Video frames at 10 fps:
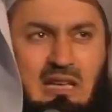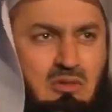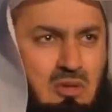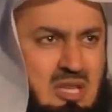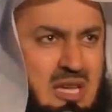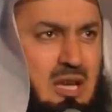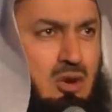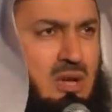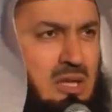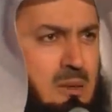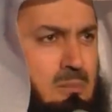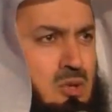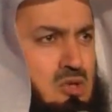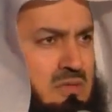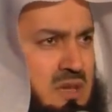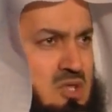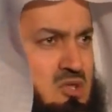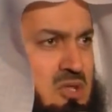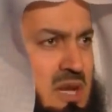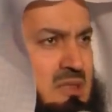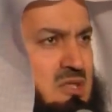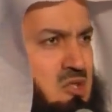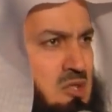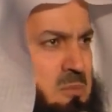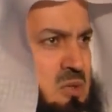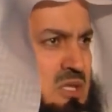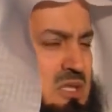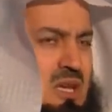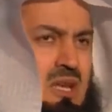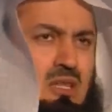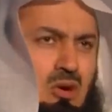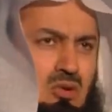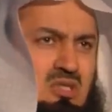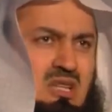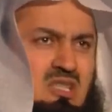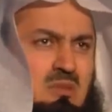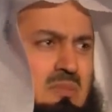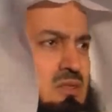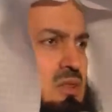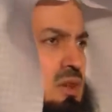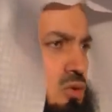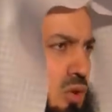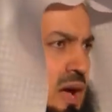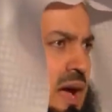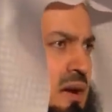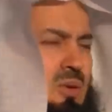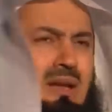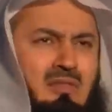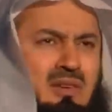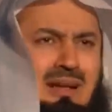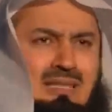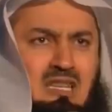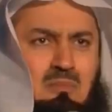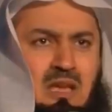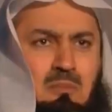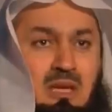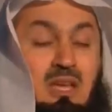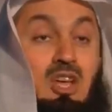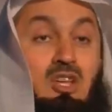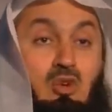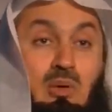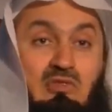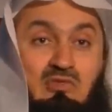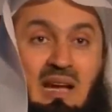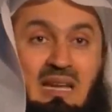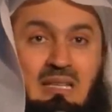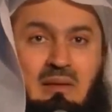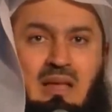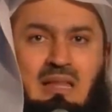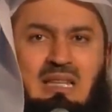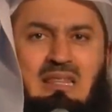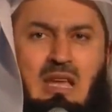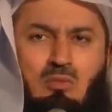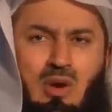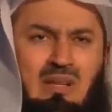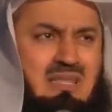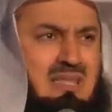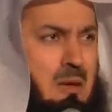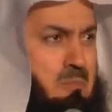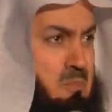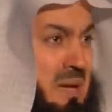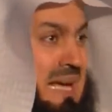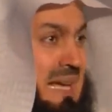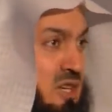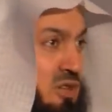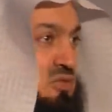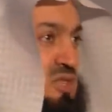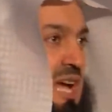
If you take a look at the books of history and the scriptures, the Old Testament, the Quran, whatever else it may be, you will find that there was a period of